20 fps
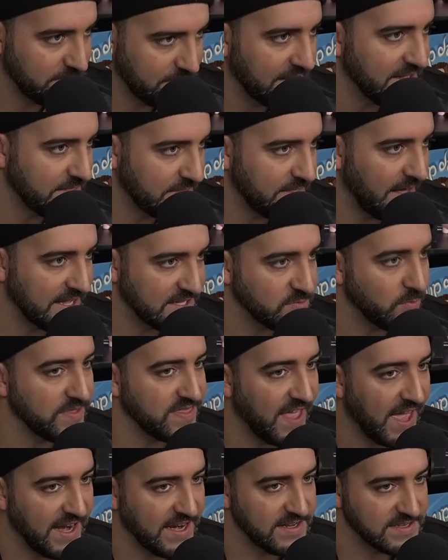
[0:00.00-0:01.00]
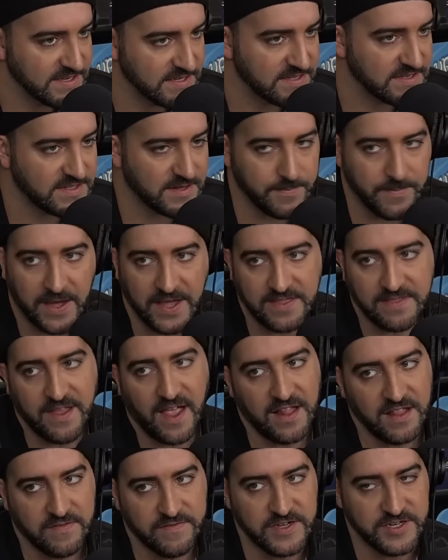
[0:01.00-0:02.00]
That's what that is. It's debate
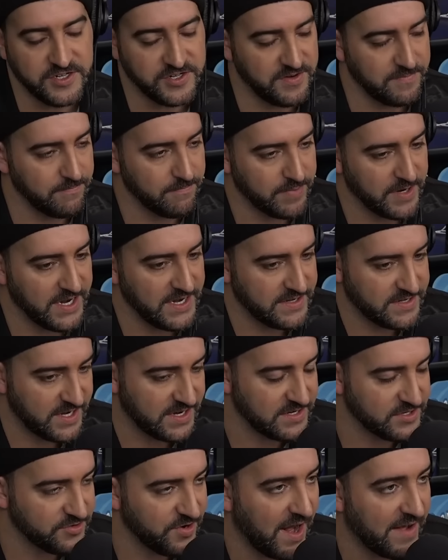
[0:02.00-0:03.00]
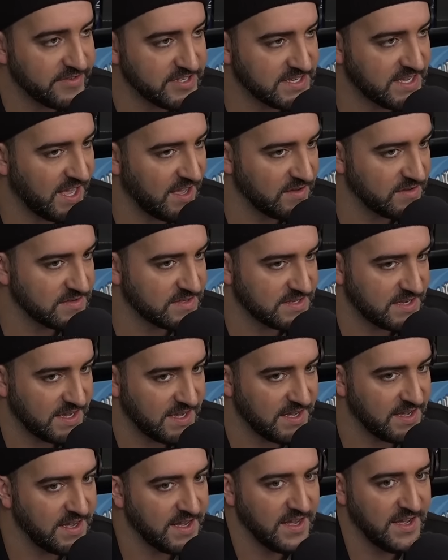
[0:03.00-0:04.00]
television. But Travis
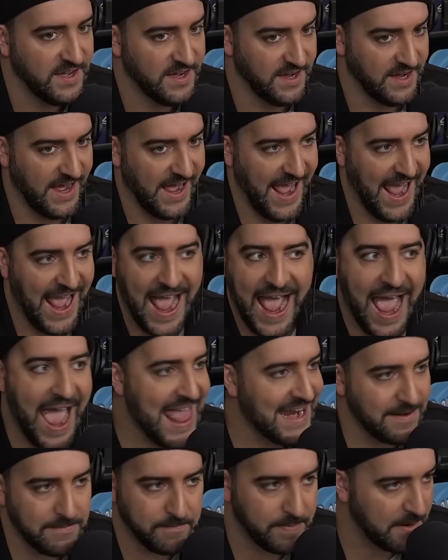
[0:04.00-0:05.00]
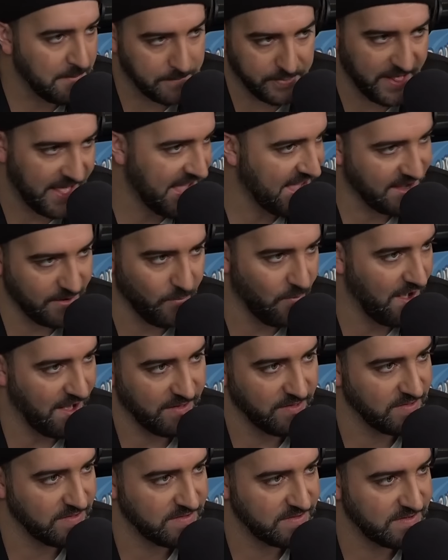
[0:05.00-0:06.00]
Kelce hadn't been playing
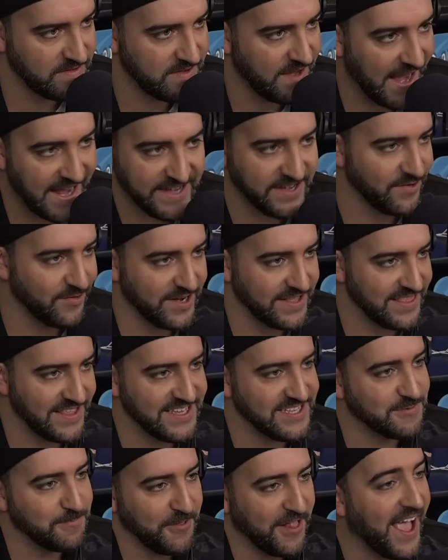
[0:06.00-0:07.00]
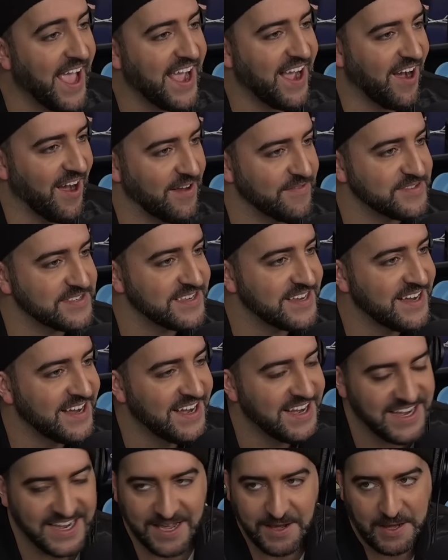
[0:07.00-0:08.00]
well entering these playoffs.
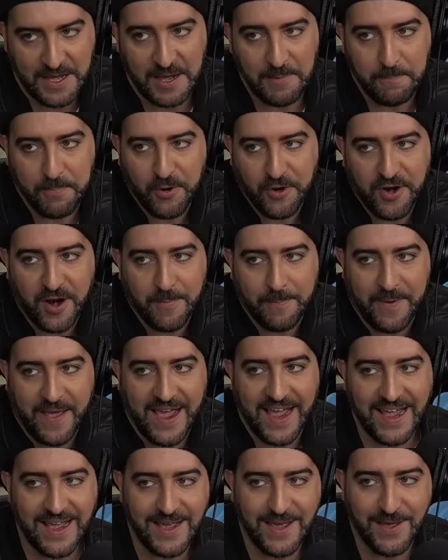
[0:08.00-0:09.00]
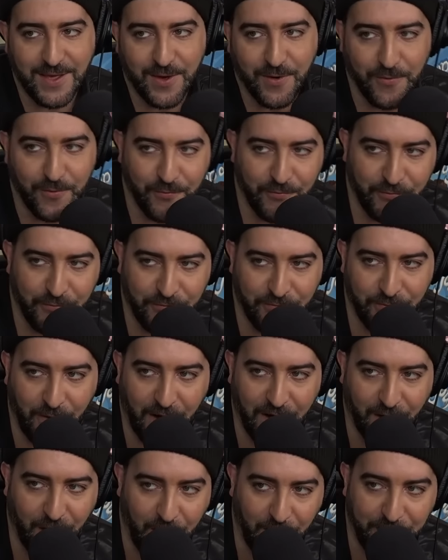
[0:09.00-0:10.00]
He put up a
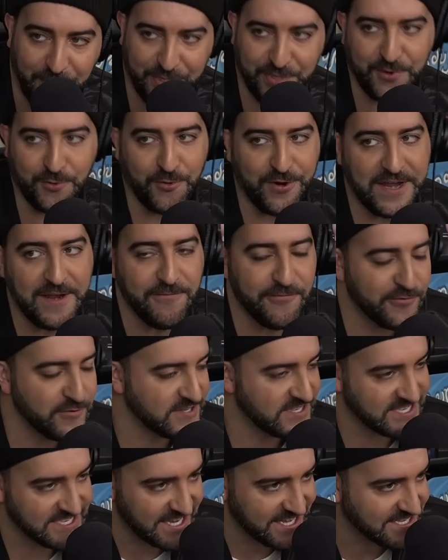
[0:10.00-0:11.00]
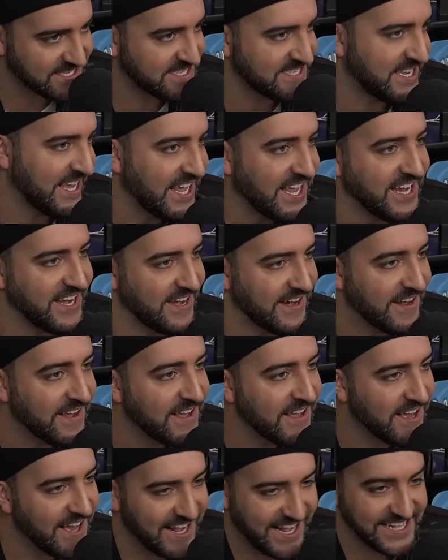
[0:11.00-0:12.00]
3-for-16
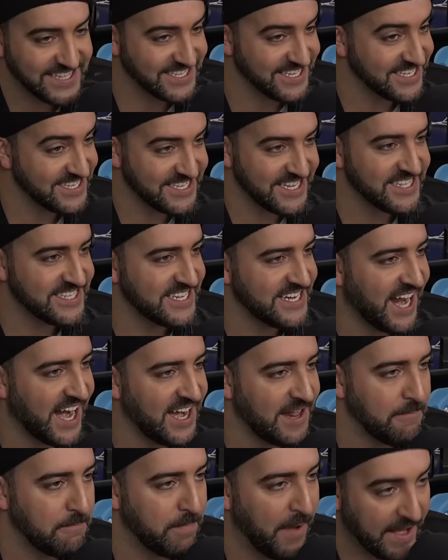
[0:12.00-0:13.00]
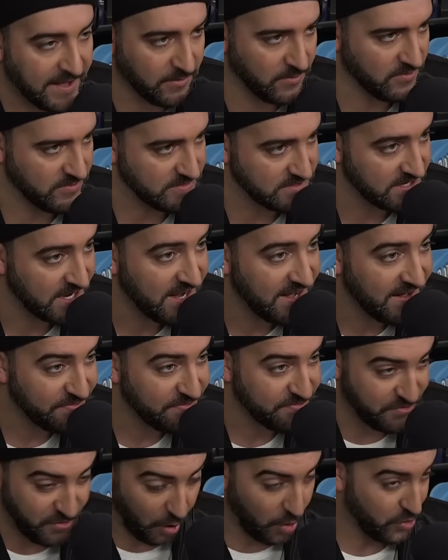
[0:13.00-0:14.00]
against the Cincinnati Bengals.
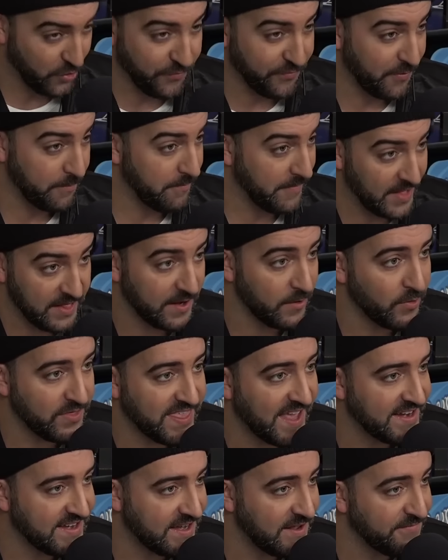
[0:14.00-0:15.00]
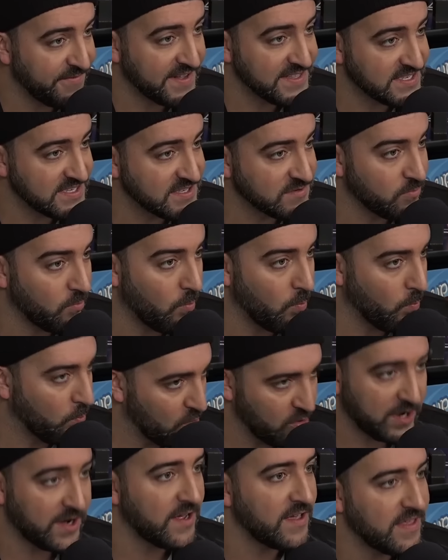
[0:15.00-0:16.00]
Are you familiar with that defense's
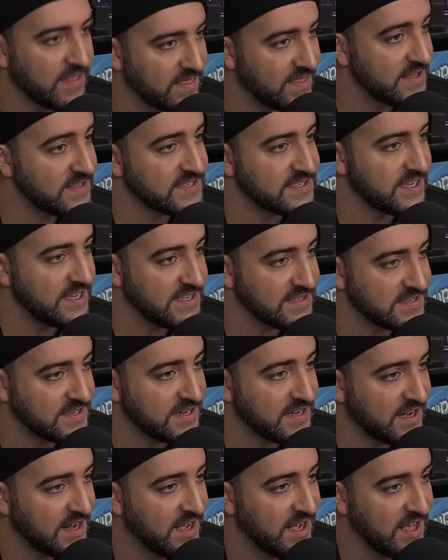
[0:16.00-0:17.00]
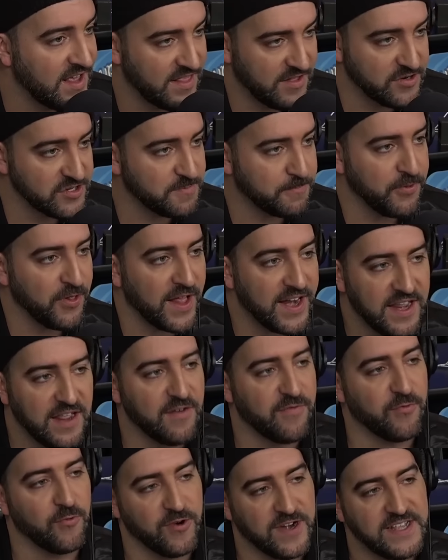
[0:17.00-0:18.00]
work this season? There's plenty
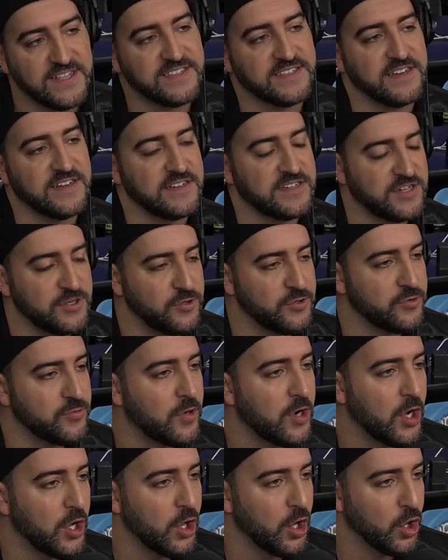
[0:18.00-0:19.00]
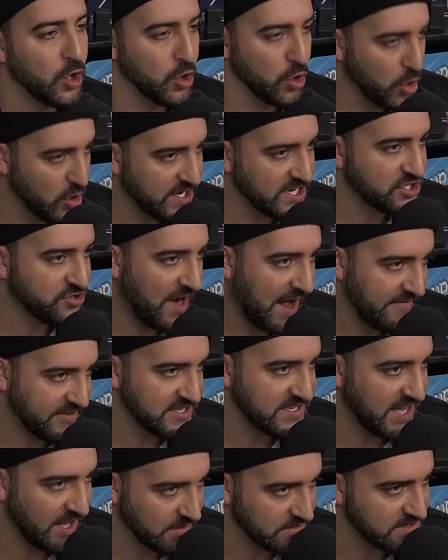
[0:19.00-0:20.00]
of reason to look at
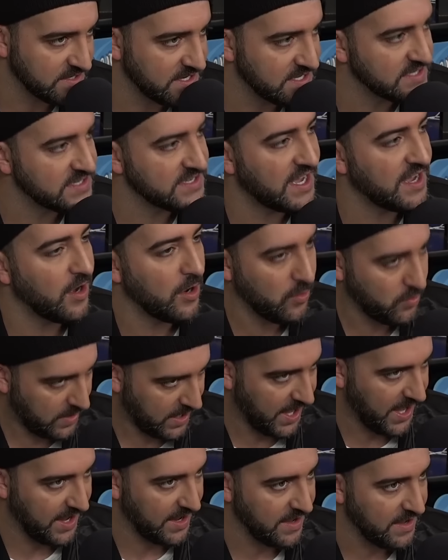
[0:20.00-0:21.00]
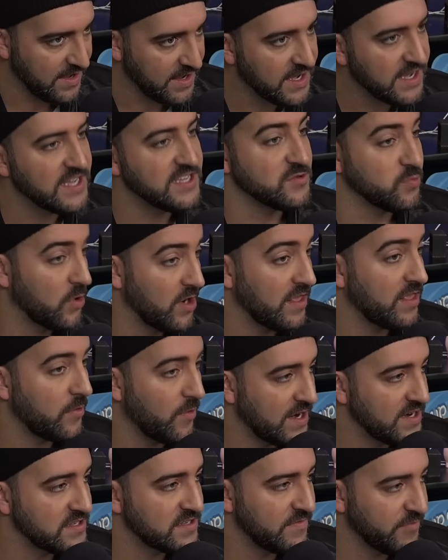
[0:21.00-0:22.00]
Travis Kelce and say, okay, he's one of the
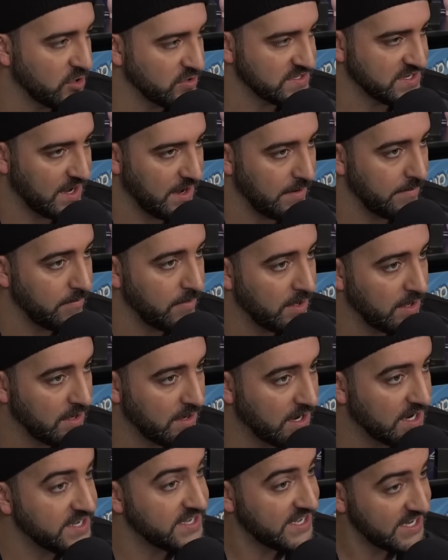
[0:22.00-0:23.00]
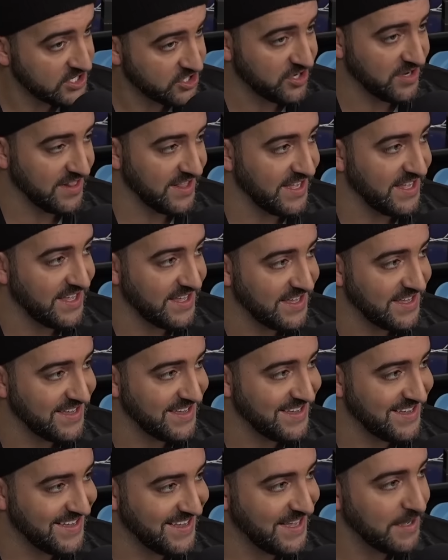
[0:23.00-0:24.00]
greatest of all time. Additionally,
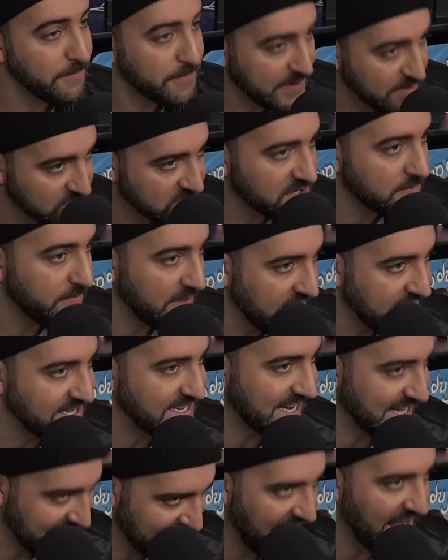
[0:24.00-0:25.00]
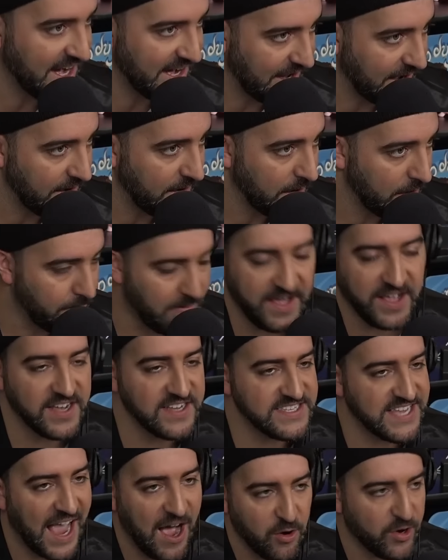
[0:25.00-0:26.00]
he appears to be declining
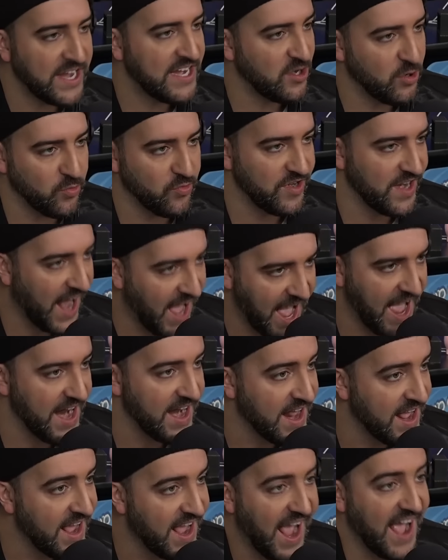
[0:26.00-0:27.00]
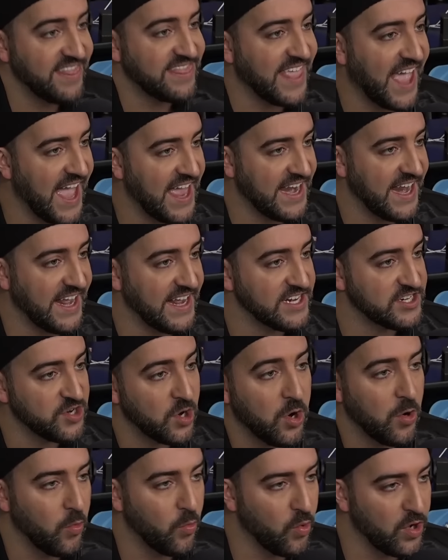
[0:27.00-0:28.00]
because how can you not at that age
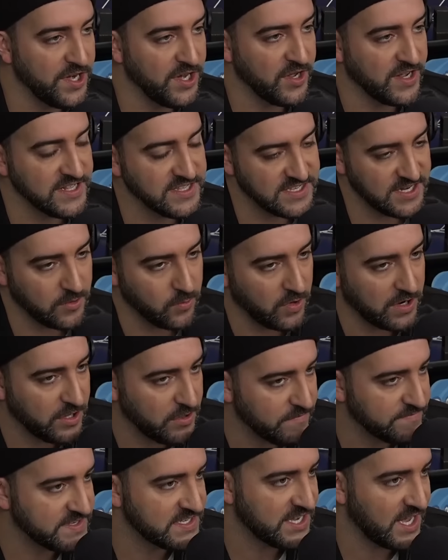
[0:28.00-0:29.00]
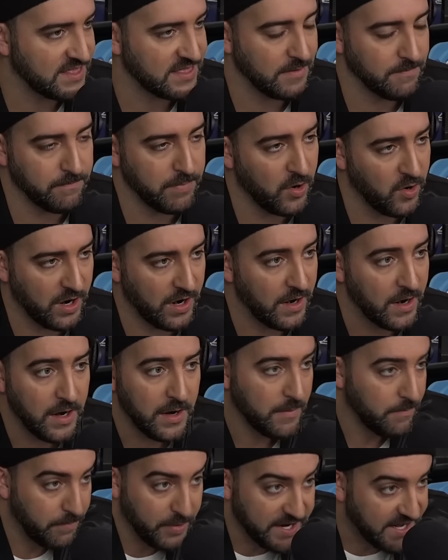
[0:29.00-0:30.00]
when you consider where you've set the bar?
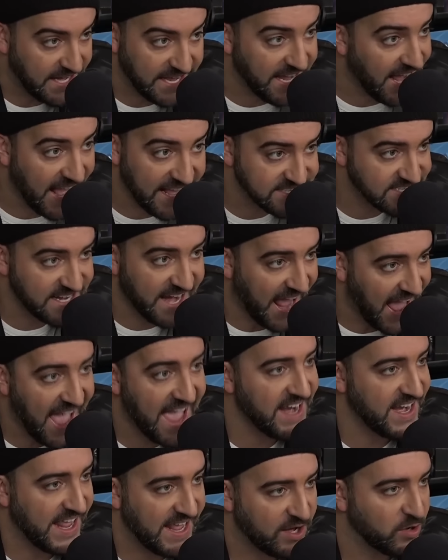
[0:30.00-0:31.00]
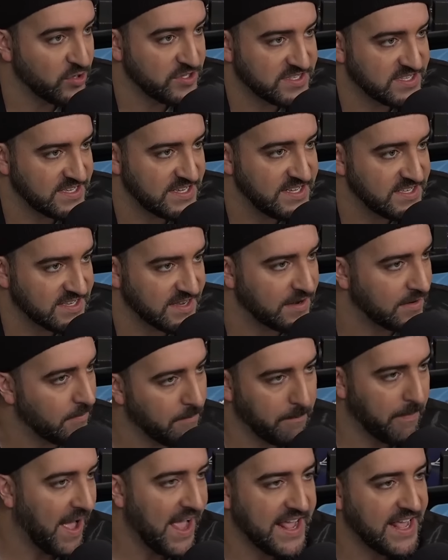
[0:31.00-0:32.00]
But he hasn't had a good season
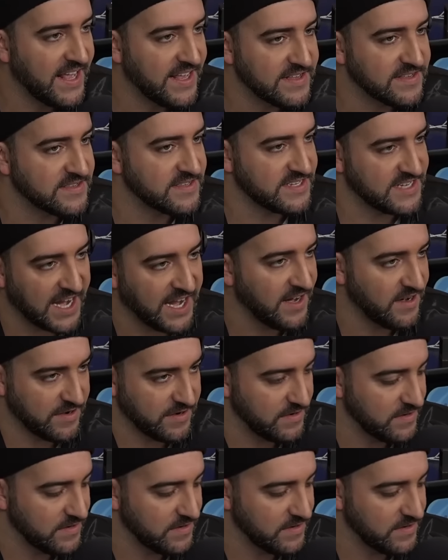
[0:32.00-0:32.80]
by his standards.